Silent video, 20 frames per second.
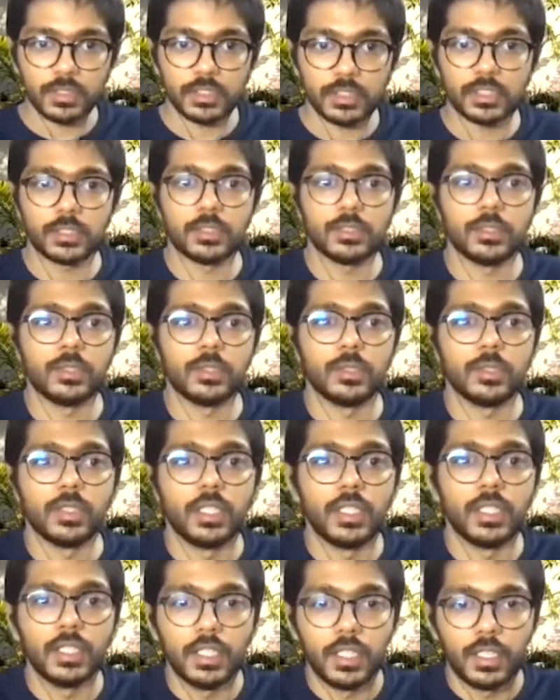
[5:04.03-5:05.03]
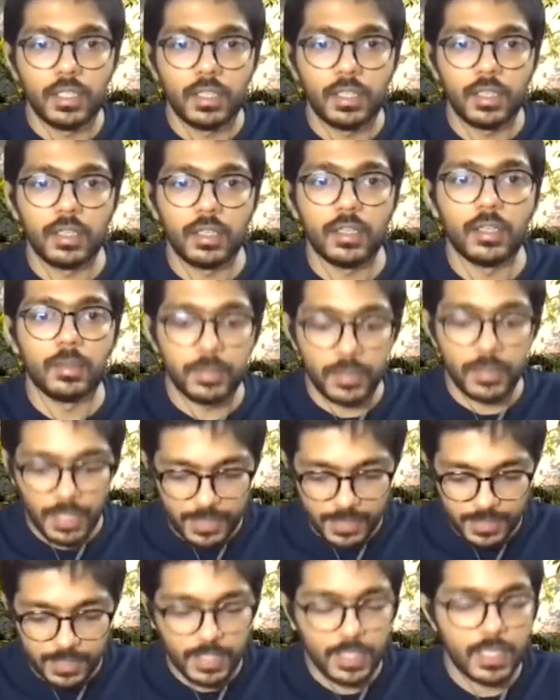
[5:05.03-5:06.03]
So
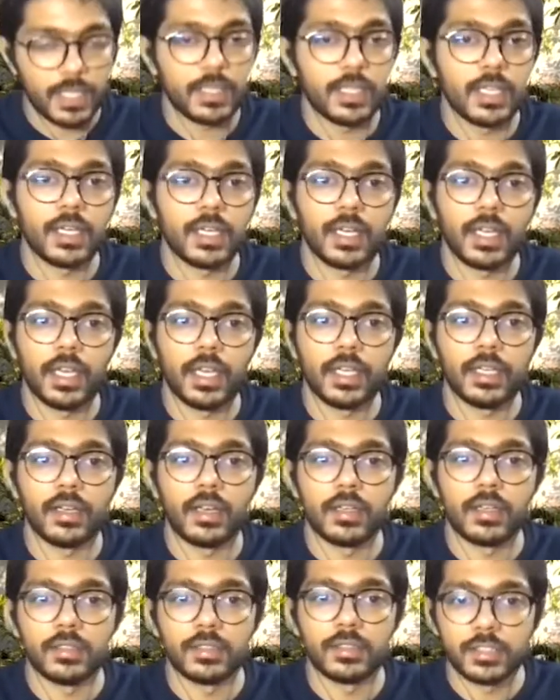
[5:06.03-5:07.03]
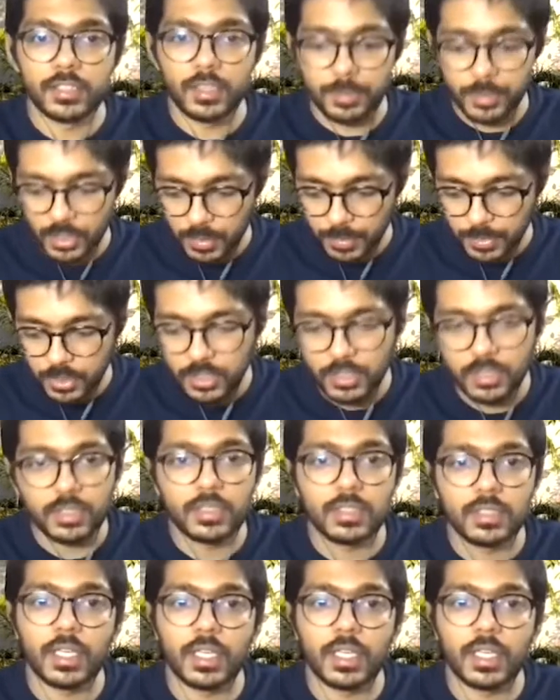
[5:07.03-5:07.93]
Let's say that I run a subscription